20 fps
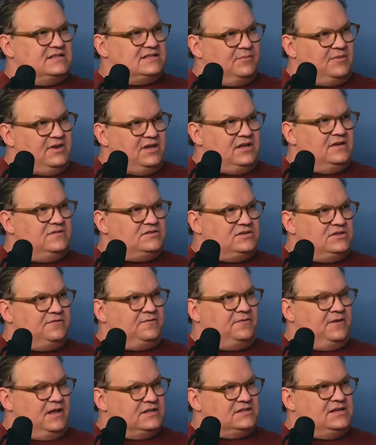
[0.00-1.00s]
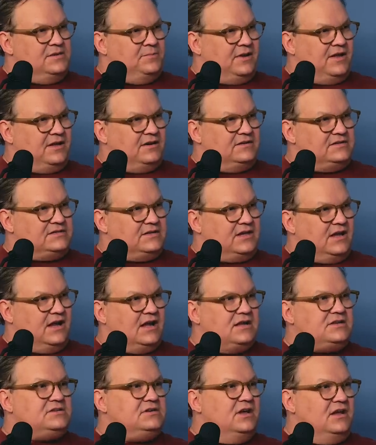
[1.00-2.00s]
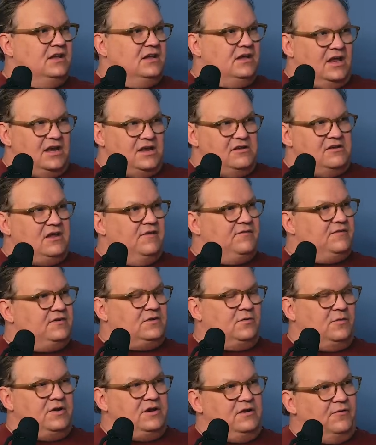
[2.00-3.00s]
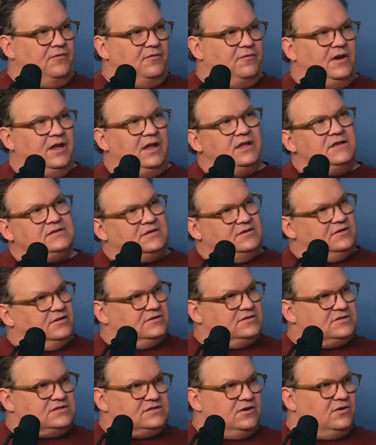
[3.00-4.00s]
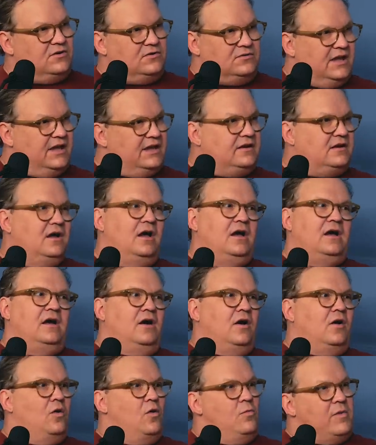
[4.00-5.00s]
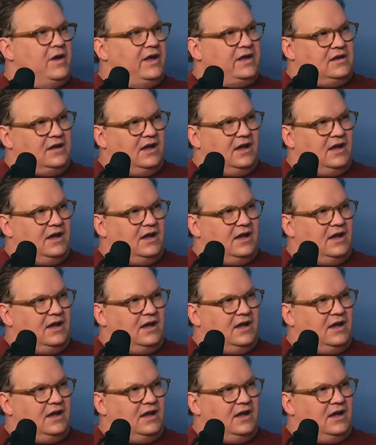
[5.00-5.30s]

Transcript: somebody gives you a fancy bottle of scotch and you give it to one of your friends, and they're so like, "Oh my